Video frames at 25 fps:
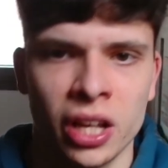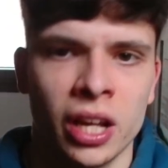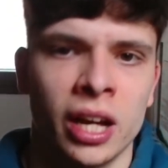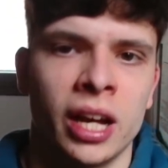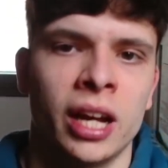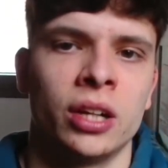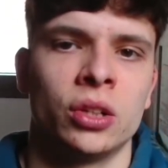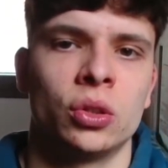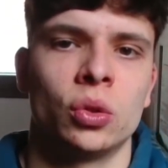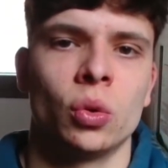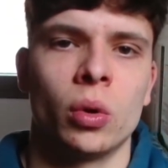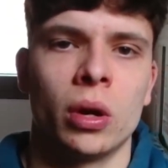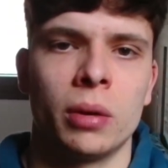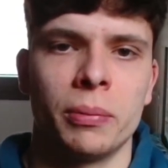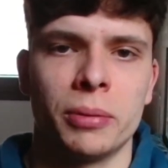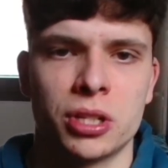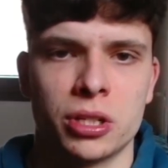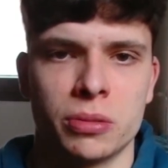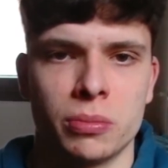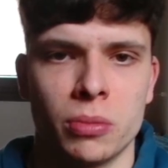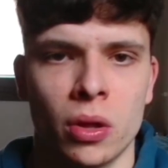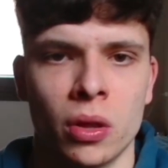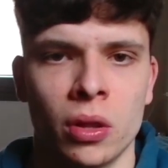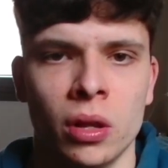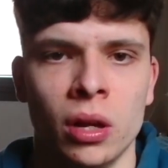and to one business
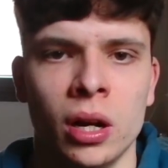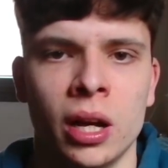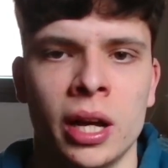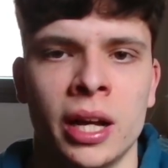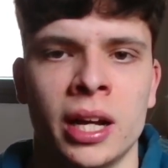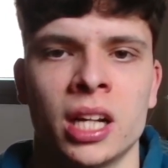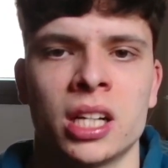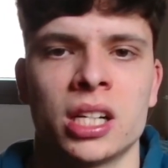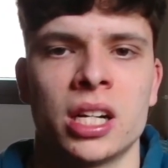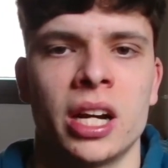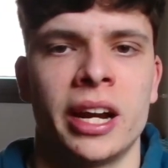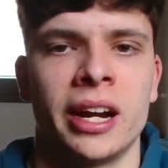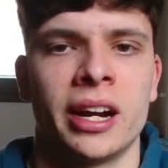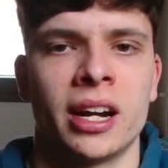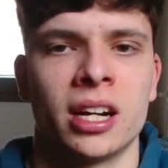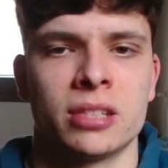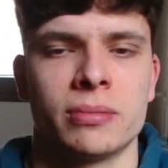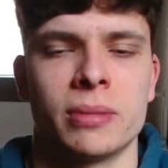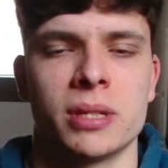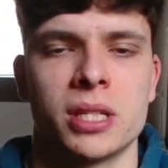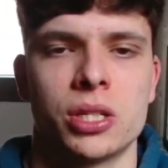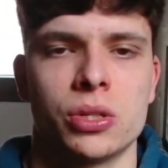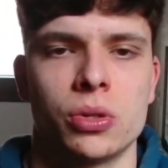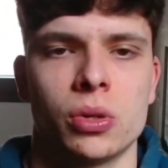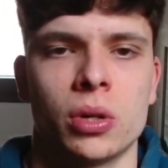model and learn as
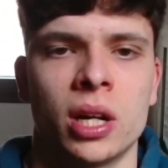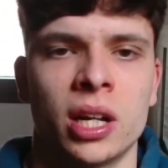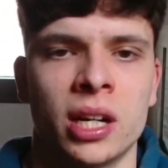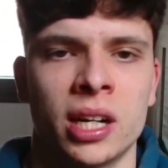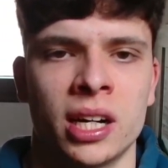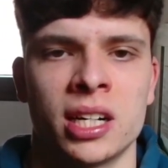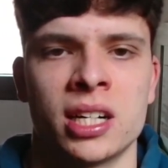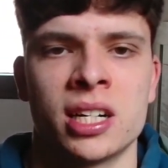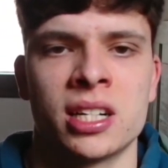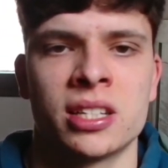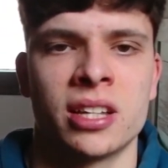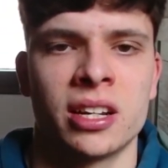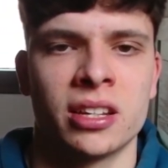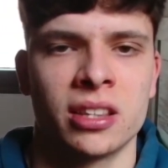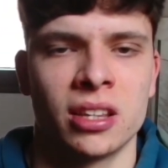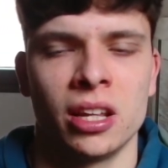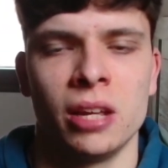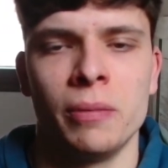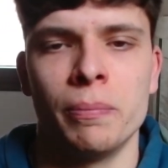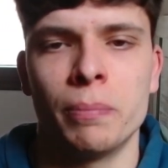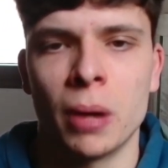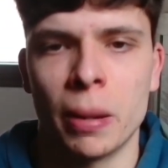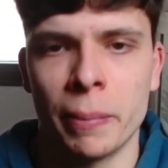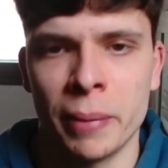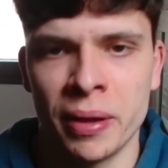much as you can and start
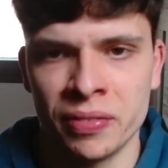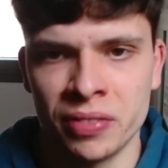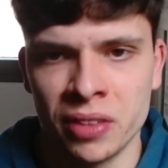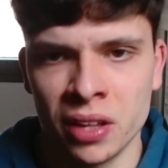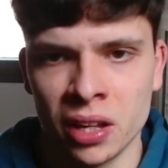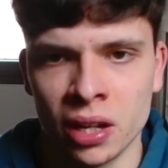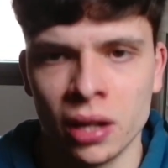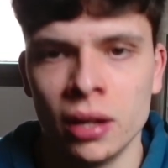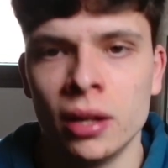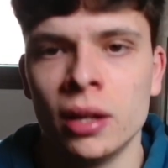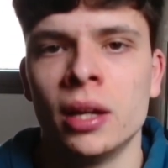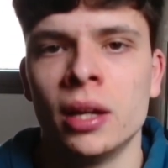implementing